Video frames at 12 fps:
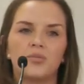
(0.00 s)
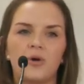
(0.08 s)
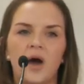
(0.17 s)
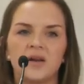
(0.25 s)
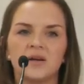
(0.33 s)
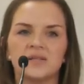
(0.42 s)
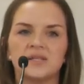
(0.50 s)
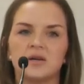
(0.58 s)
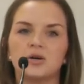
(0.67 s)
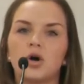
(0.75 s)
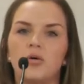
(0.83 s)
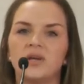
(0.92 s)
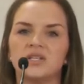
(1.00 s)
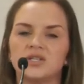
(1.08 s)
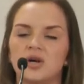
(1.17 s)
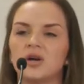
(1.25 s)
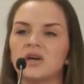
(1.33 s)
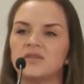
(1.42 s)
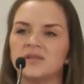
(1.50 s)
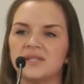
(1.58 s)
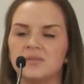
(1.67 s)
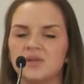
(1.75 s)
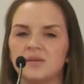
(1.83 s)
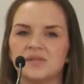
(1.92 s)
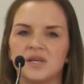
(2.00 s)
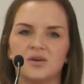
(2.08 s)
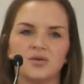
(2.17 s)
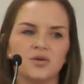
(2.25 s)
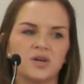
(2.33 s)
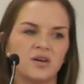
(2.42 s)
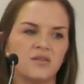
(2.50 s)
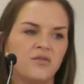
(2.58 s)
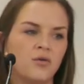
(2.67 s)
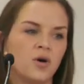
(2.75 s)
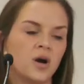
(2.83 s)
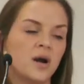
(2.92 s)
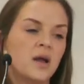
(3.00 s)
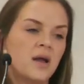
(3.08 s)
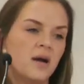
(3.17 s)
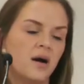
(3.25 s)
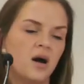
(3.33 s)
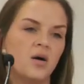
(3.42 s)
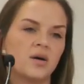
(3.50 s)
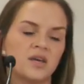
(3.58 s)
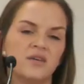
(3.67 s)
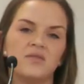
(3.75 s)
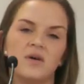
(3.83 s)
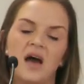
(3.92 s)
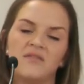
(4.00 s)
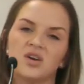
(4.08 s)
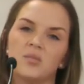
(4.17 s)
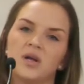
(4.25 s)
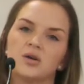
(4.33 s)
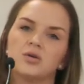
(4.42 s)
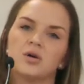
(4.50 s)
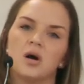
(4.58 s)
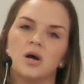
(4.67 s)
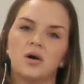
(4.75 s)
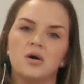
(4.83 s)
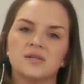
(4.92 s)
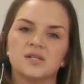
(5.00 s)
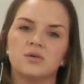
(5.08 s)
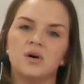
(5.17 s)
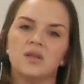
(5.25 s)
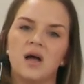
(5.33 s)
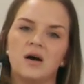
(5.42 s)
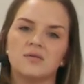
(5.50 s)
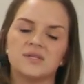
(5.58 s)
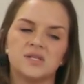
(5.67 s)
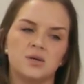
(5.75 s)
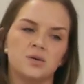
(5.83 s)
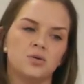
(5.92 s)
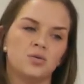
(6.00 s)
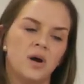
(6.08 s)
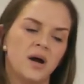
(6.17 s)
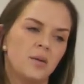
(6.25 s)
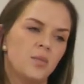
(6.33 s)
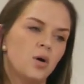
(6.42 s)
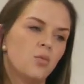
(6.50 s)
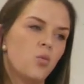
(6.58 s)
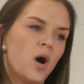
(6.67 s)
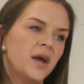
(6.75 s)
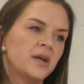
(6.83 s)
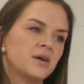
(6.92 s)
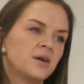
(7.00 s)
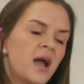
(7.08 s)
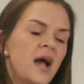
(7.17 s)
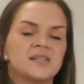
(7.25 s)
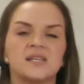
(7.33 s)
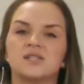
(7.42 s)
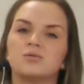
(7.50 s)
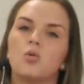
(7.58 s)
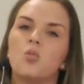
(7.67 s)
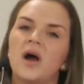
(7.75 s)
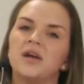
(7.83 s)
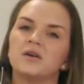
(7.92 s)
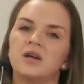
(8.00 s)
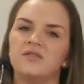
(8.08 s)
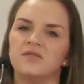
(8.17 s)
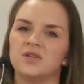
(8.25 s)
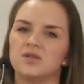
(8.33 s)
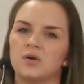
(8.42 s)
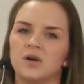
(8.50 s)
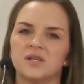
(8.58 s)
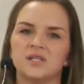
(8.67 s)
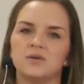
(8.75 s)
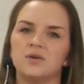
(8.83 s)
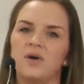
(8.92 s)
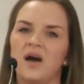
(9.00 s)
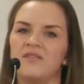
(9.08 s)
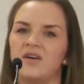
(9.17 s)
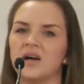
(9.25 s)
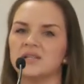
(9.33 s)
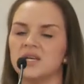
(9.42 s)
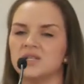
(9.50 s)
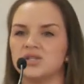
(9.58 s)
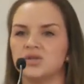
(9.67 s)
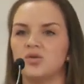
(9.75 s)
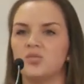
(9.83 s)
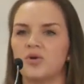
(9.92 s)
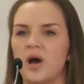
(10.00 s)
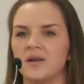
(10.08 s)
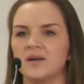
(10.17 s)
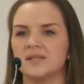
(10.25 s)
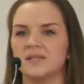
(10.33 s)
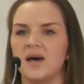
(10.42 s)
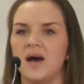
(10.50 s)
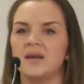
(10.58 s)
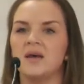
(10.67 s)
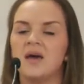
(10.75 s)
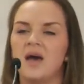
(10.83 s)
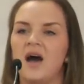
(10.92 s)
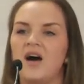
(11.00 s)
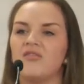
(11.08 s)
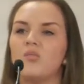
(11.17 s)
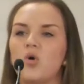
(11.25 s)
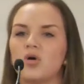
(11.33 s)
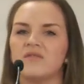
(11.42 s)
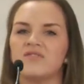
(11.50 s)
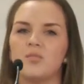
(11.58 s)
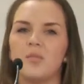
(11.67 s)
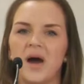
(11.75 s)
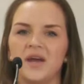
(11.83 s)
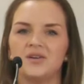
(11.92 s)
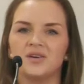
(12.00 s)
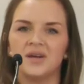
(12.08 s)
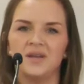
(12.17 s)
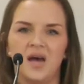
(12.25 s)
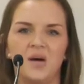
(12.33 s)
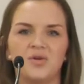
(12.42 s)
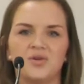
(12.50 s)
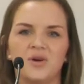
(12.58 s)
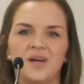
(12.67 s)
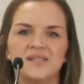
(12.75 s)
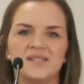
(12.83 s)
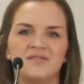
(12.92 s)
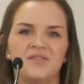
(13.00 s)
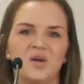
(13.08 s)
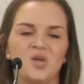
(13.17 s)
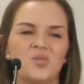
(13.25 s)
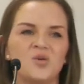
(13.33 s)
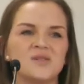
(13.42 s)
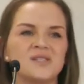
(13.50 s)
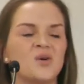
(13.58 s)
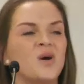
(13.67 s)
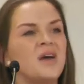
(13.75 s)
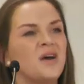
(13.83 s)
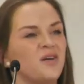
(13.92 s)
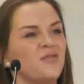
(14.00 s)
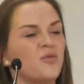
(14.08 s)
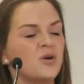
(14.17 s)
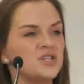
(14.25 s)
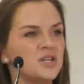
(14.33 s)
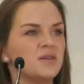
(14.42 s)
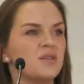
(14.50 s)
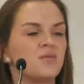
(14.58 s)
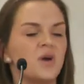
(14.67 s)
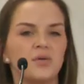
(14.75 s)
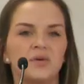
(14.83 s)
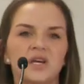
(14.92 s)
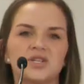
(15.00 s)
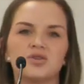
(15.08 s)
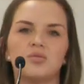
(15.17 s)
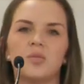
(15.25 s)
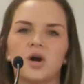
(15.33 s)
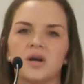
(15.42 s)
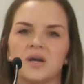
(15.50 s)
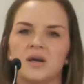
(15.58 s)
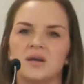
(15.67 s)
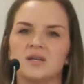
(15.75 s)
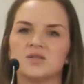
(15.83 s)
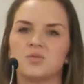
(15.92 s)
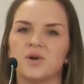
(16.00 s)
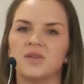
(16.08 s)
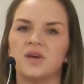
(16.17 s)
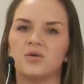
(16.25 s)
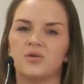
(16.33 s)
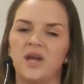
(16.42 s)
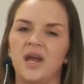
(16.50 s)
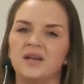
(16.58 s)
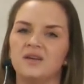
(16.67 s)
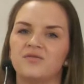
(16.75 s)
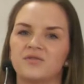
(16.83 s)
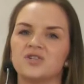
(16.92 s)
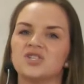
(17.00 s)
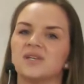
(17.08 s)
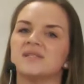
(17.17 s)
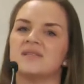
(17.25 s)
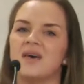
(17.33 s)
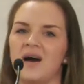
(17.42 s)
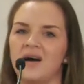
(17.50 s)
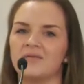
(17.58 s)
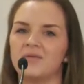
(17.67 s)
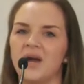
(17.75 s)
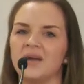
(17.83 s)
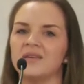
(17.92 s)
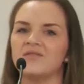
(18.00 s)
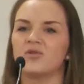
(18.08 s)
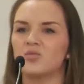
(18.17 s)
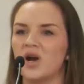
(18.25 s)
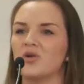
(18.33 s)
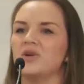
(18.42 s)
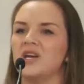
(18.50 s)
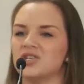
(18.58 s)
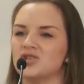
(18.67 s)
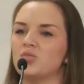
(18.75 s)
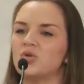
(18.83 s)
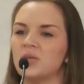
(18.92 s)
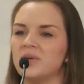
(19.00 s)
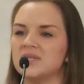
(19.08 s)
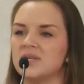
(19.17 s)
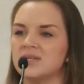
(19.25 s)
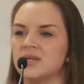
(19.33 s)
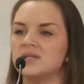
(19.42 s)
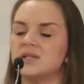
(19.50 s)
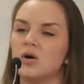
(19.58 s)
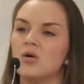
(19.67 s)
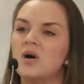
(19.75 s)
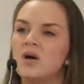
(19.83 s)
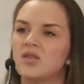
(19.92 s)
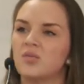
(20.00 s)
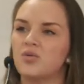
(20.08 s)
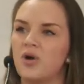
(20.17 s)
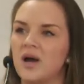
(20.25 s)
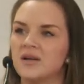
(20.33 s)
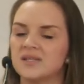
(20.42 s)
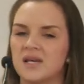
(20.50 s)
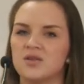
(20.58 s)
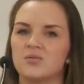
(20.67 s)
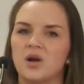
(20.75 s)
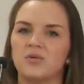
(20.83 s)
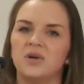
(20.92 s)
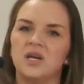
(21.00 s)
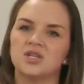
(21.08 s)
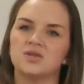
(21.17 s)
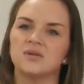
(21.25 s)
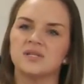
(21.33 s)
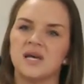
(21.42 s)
products that are going to target the symptoms that you're looking for. Having a medical card also allows you access to a wider inventory, so you have access to products that have more of the minor cannabinoids available. So unfortunately, the recreational market is really created for just that, right? For recreational purposes. And so the products on the recreational